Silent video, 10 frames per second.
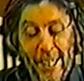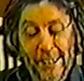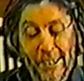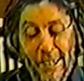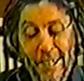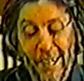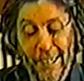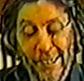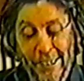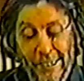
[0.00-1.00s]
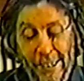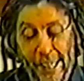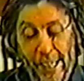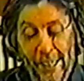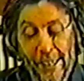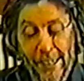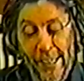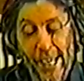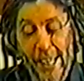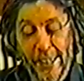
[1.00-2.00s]
"That's art," he said,
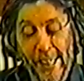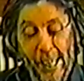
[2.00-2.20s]
"and it